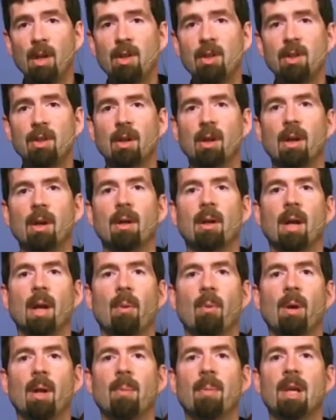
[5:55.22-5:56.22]
I start, I
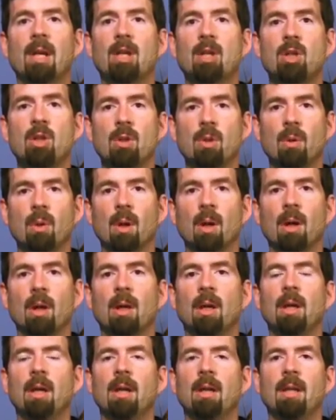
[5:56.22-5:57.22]
want to make sure
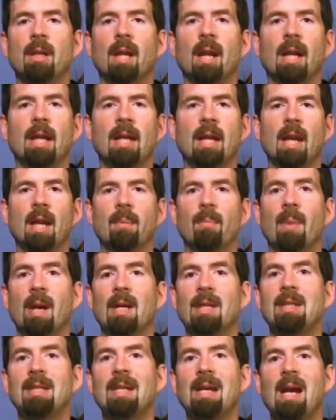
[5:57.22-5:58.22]
that I get my
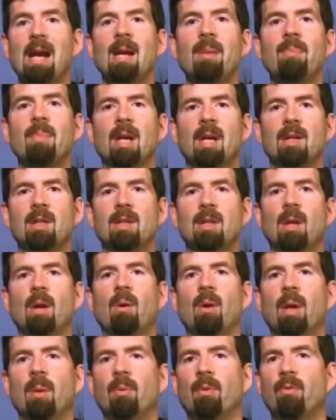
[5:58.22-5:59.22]
time bass
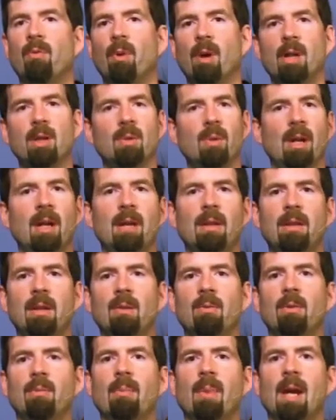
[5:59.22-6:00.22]
going before I do
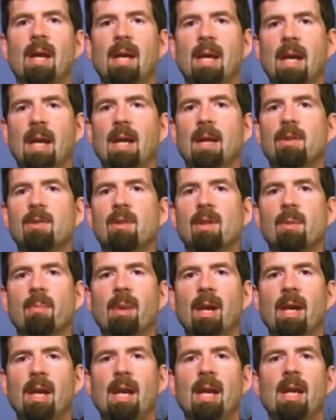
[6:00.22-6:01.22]
anything with my hand, so that
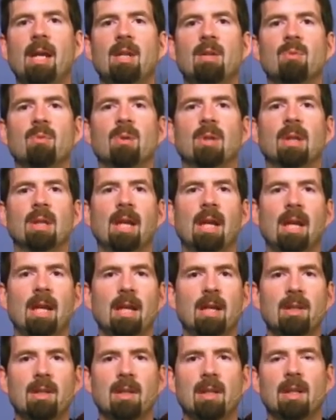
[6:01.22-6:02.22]
my hand is
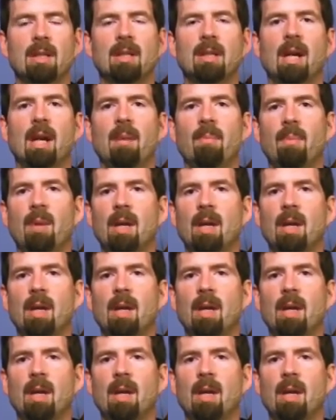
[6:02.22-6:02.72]
relating to the time